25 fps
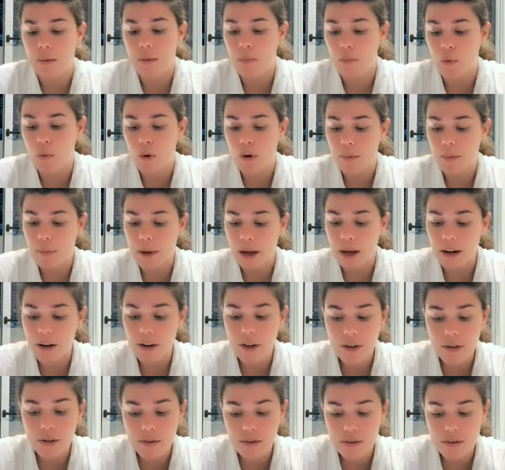More bad
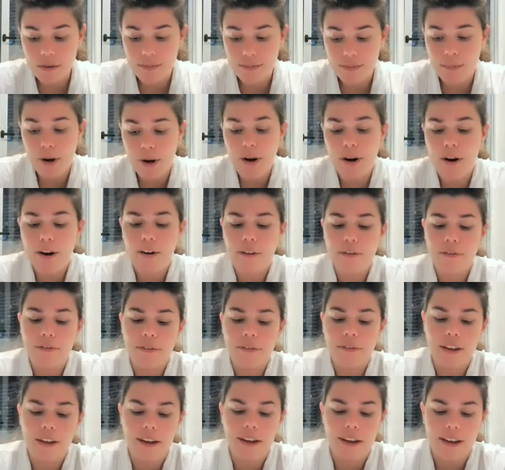news?
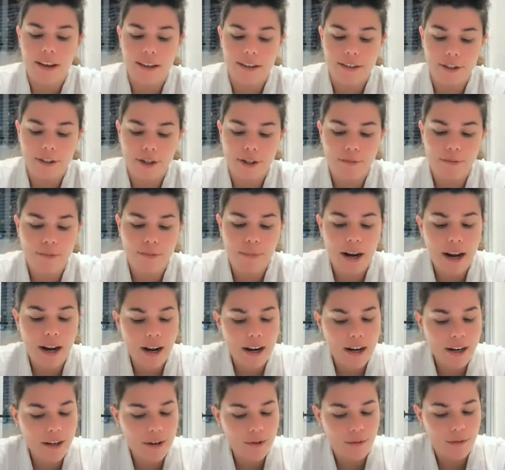Perfect! Your
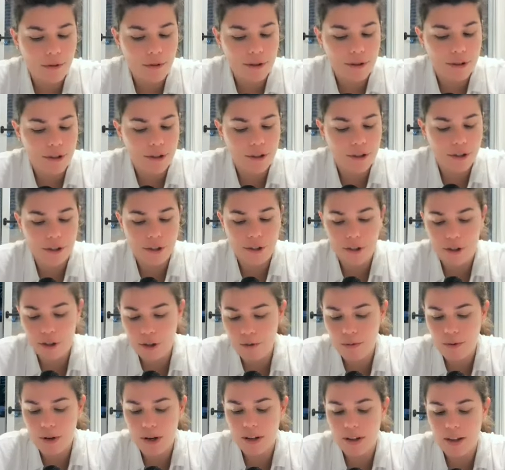mind will
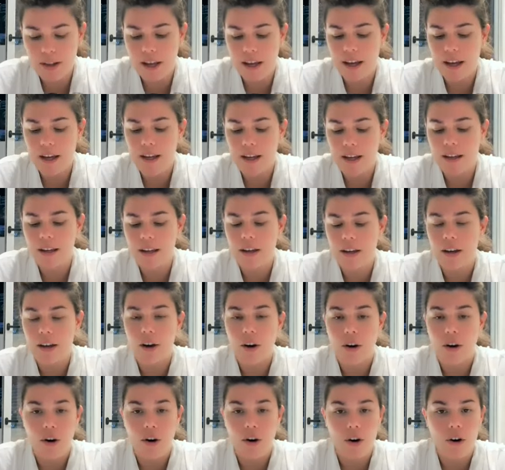stew on that
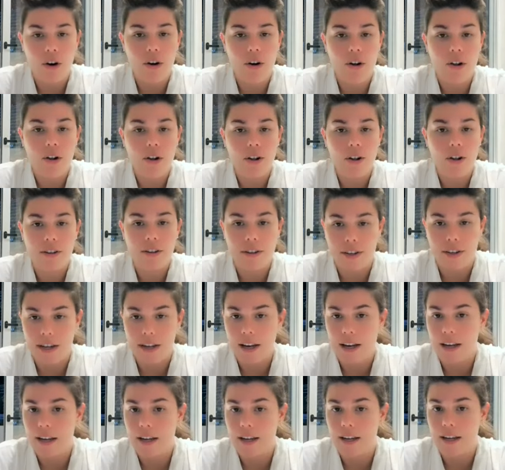all
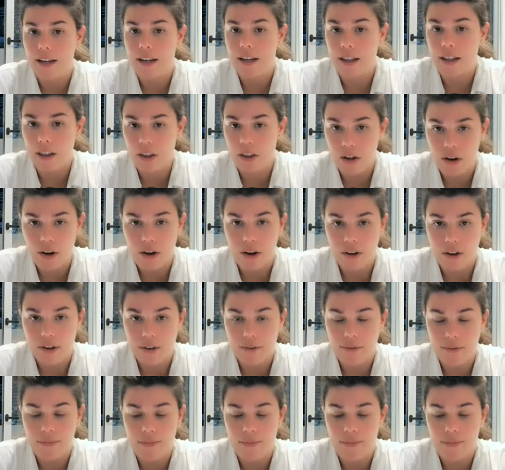night long.